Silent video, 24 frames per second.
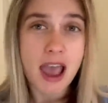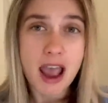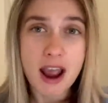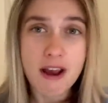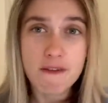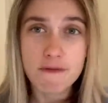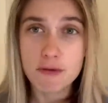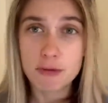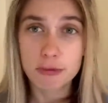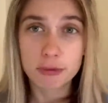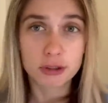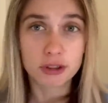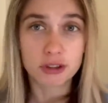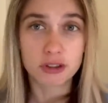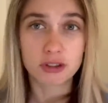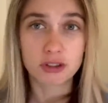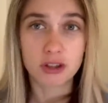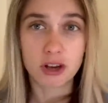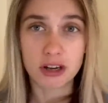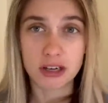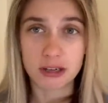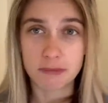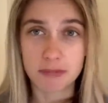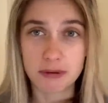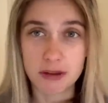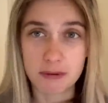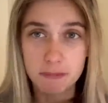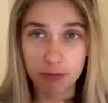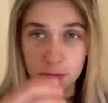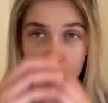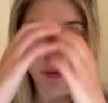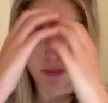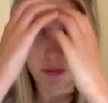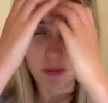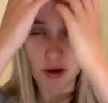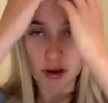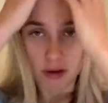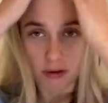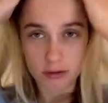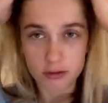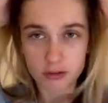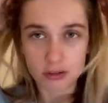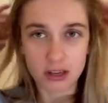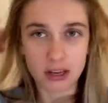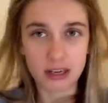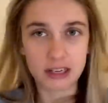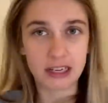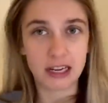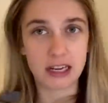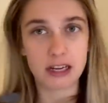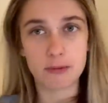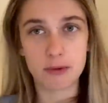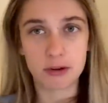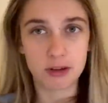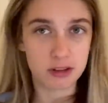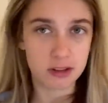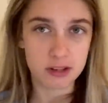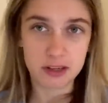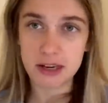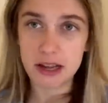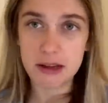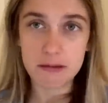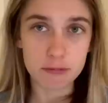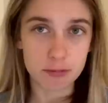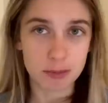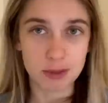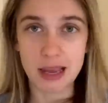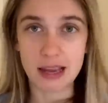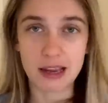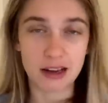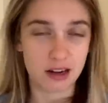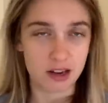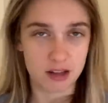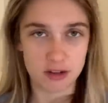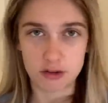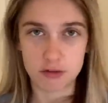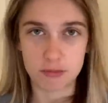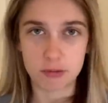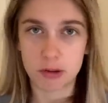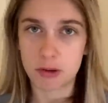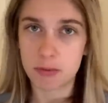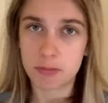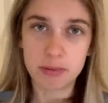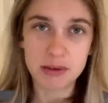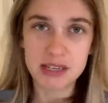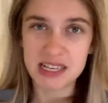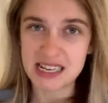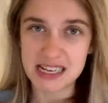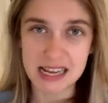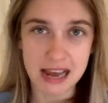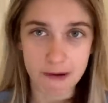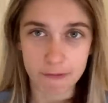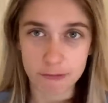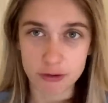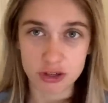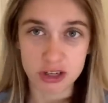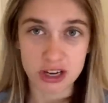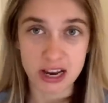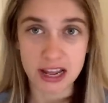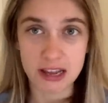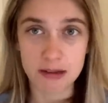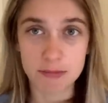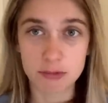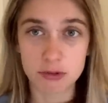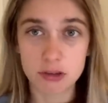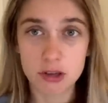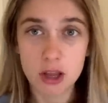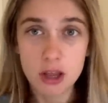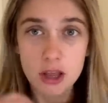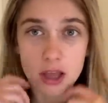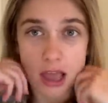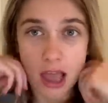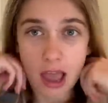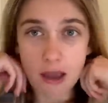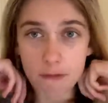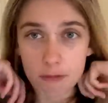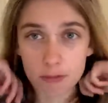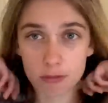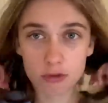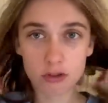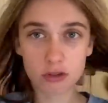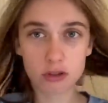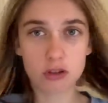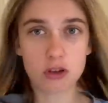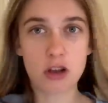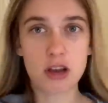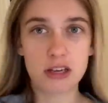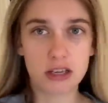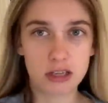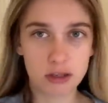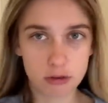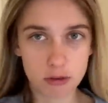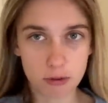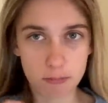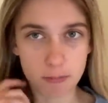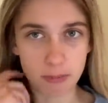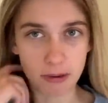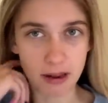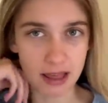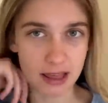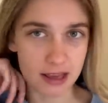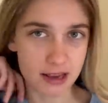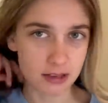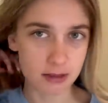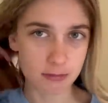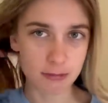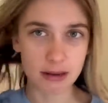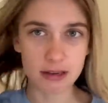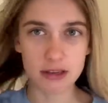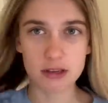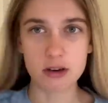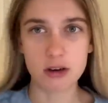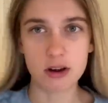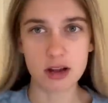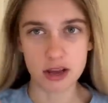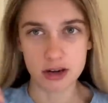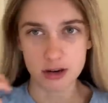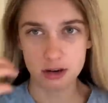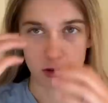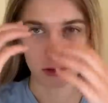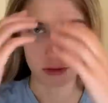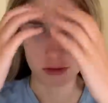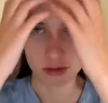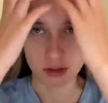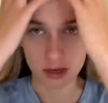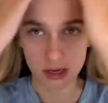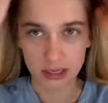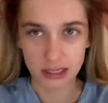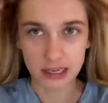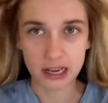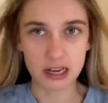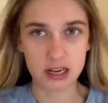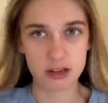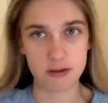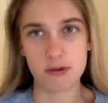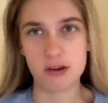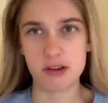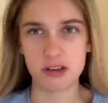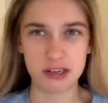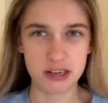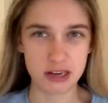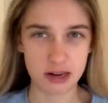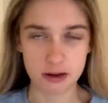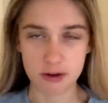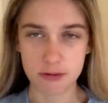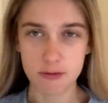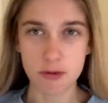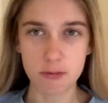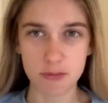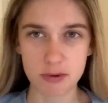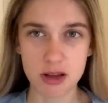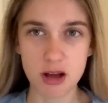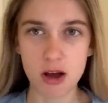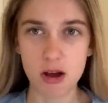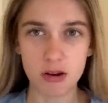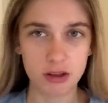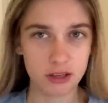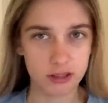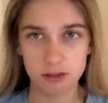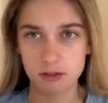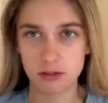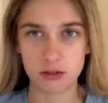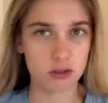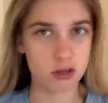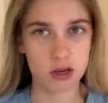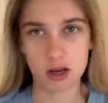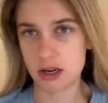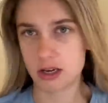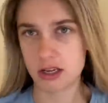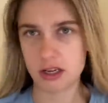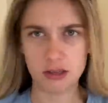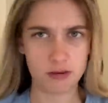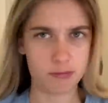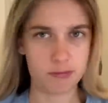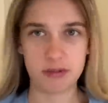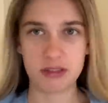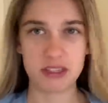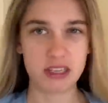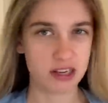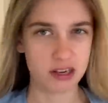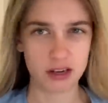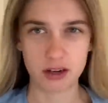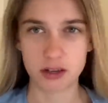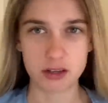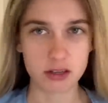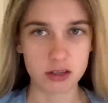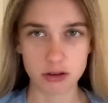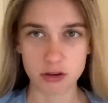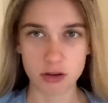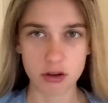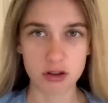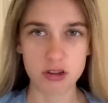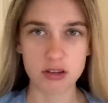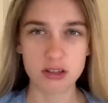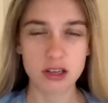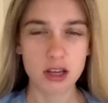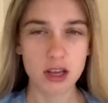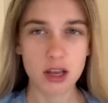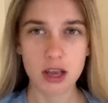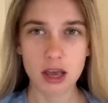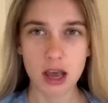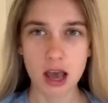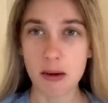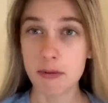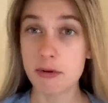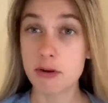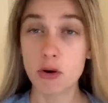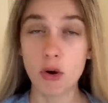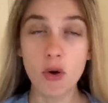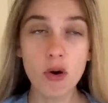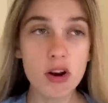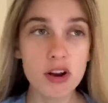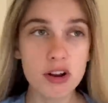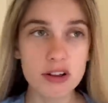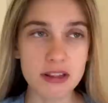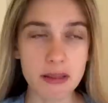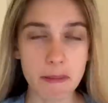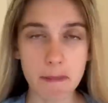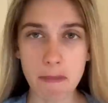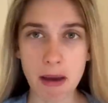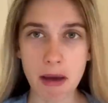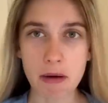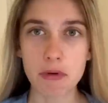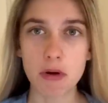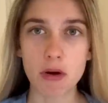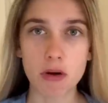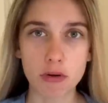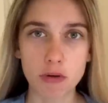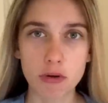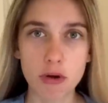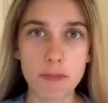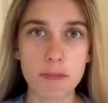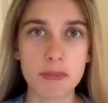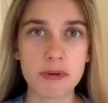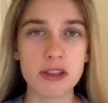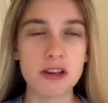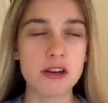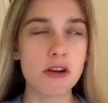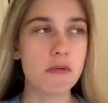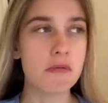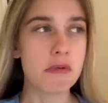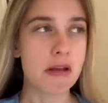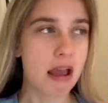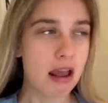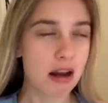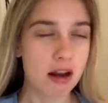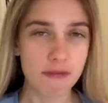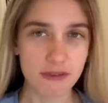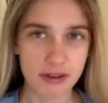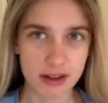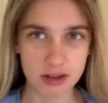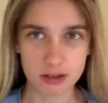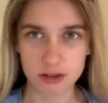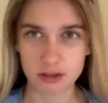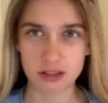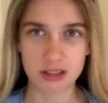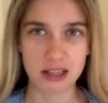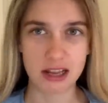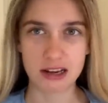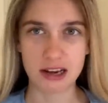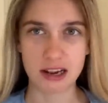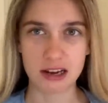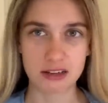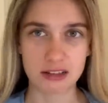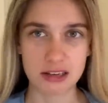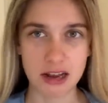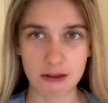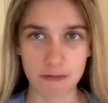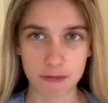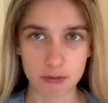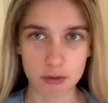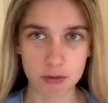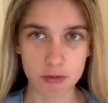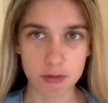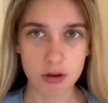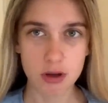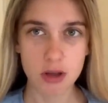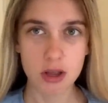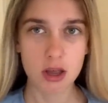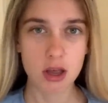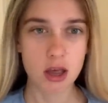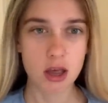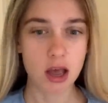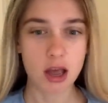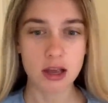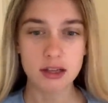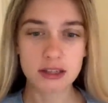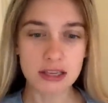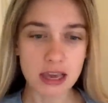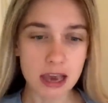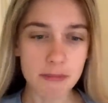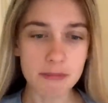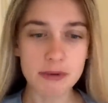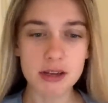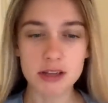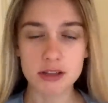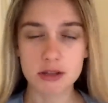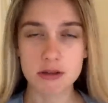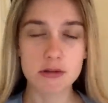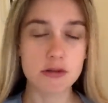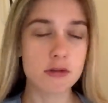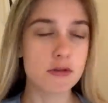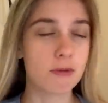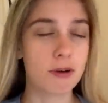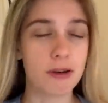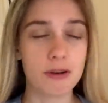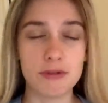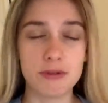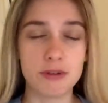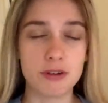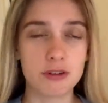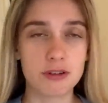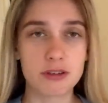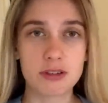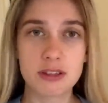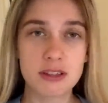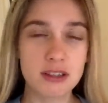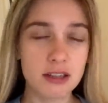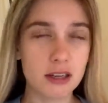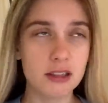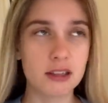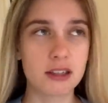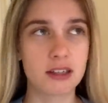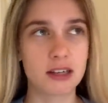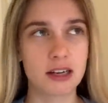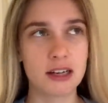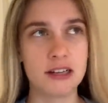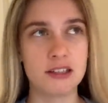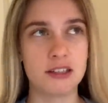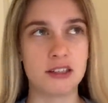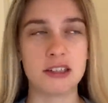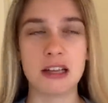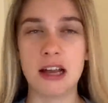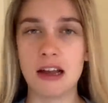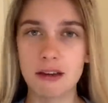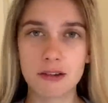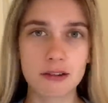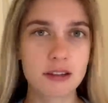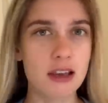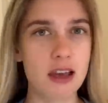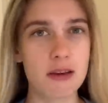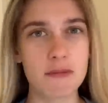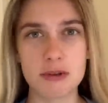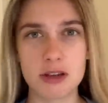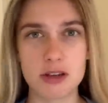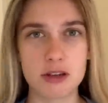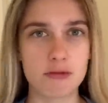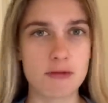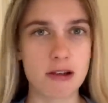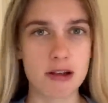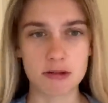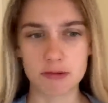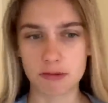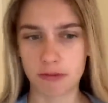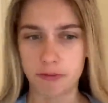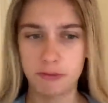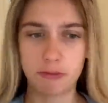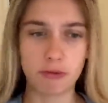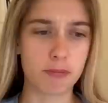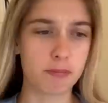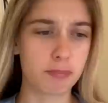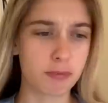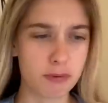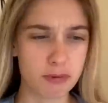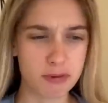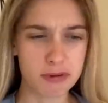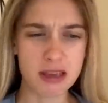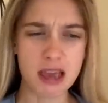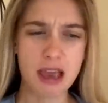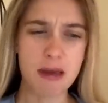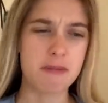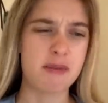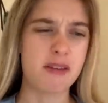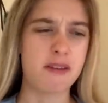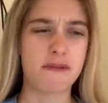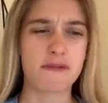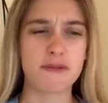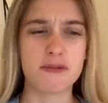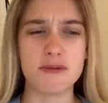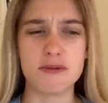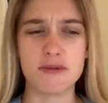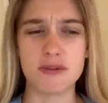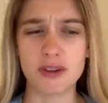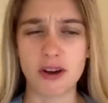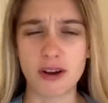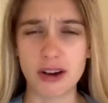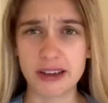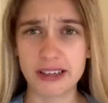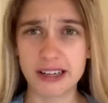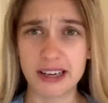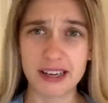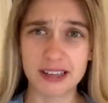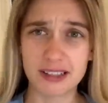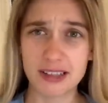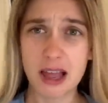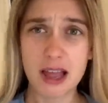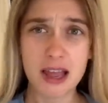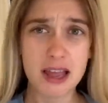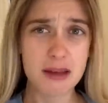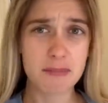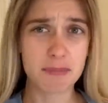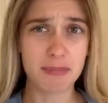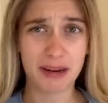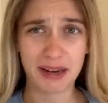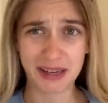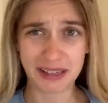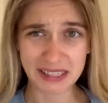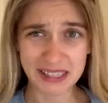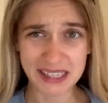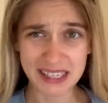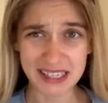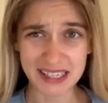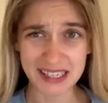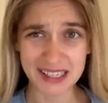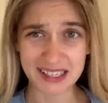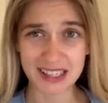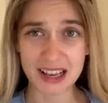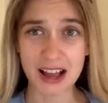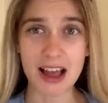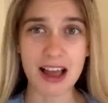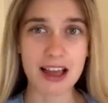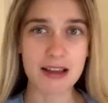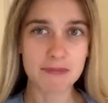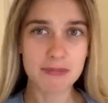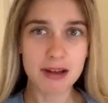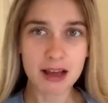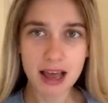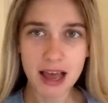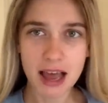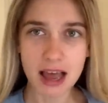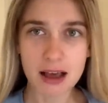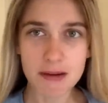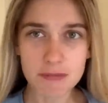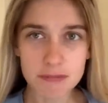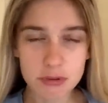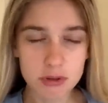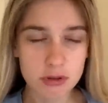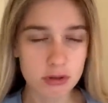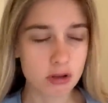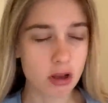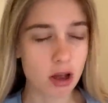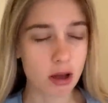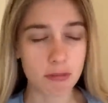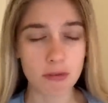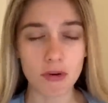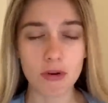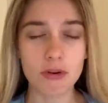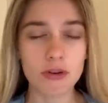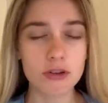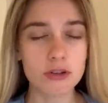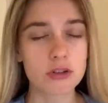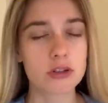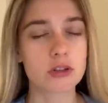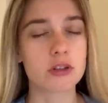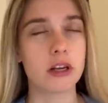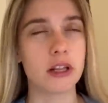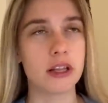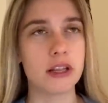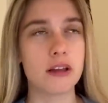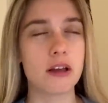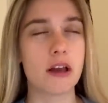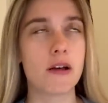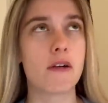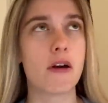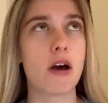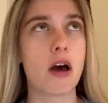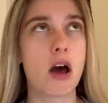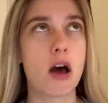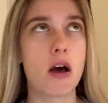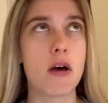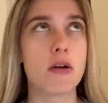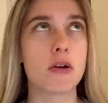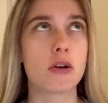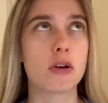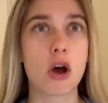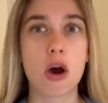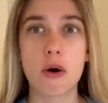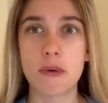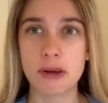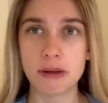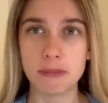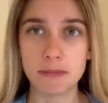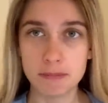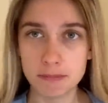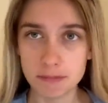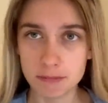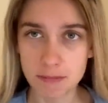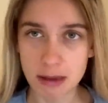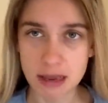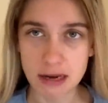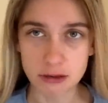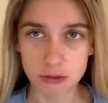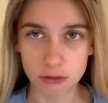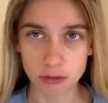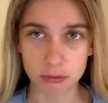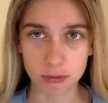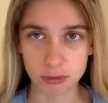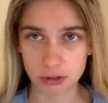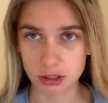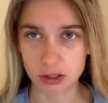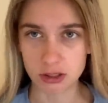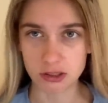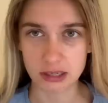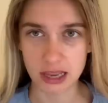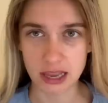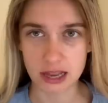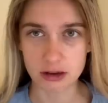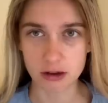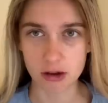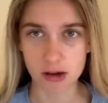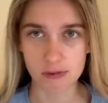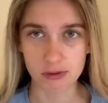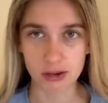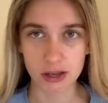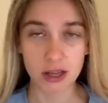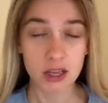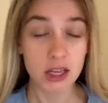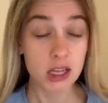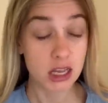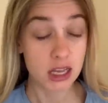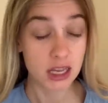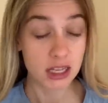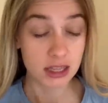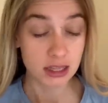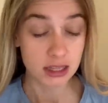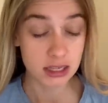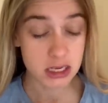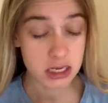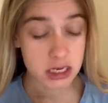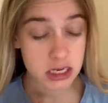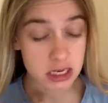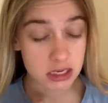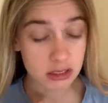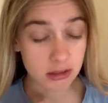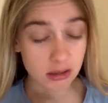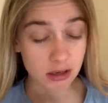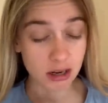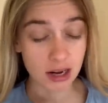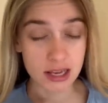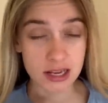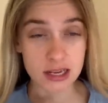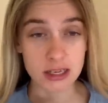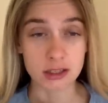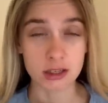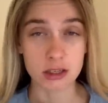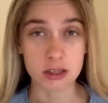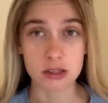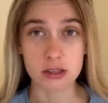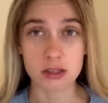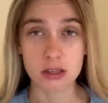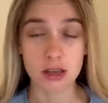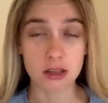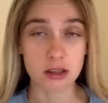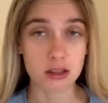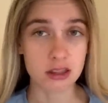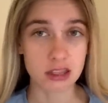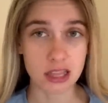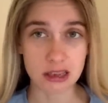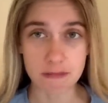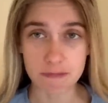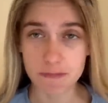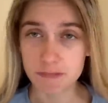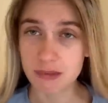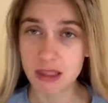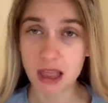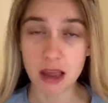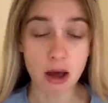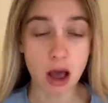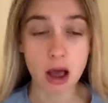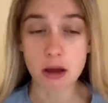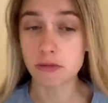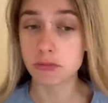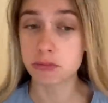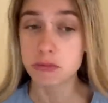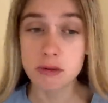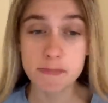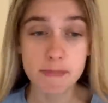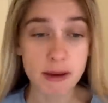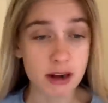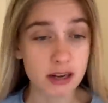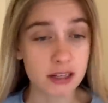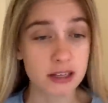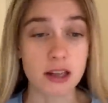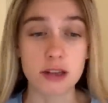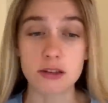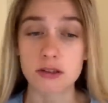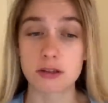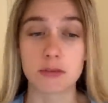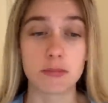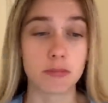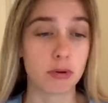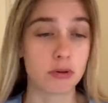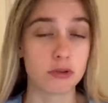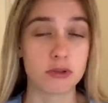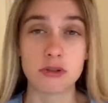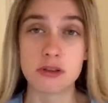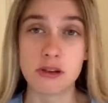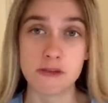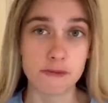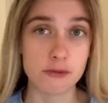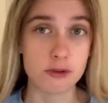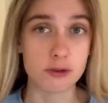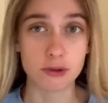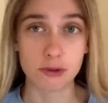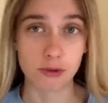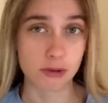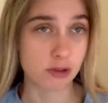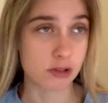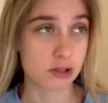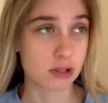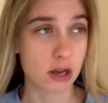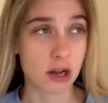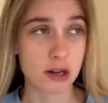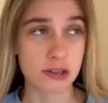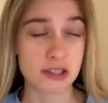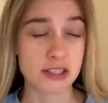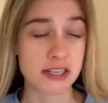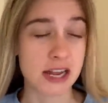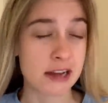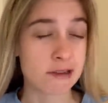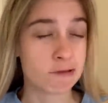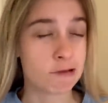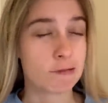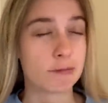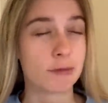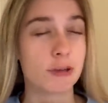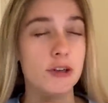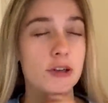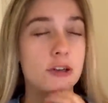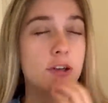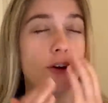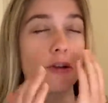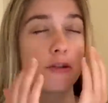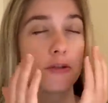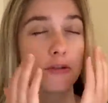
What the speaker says: Everyone is signing people. We're not signing anyone. And the names we're getting linked to are completely average names. Everyone's signing good players. Man United aren't signing anyone. And anyone we are linked to signing isn't particularly good. I mean, Hoyland and Mount are good, but they don't elevate us to that next level. Get me new owners, get the Glazers out, get me a director of football, get me a few signings, please. I'm honestly going mental with this takeover. These Glazers, we better get some positive news on Qatar today or I'm going to go